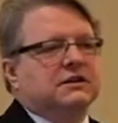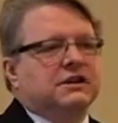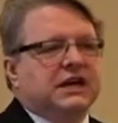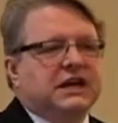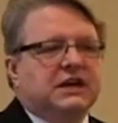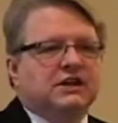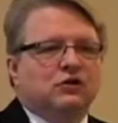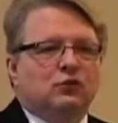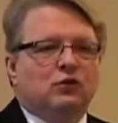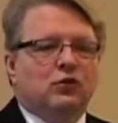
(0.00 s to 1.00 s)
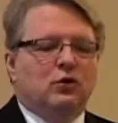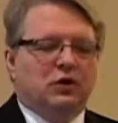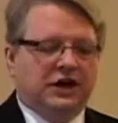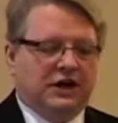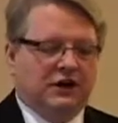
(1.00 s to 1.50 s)
The
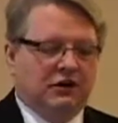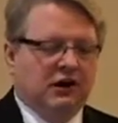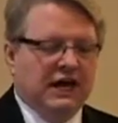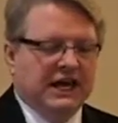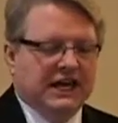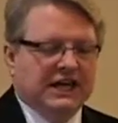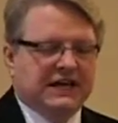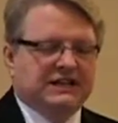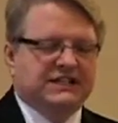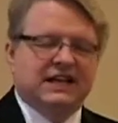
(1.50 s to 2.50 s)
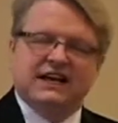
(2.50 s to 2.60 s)
rule here is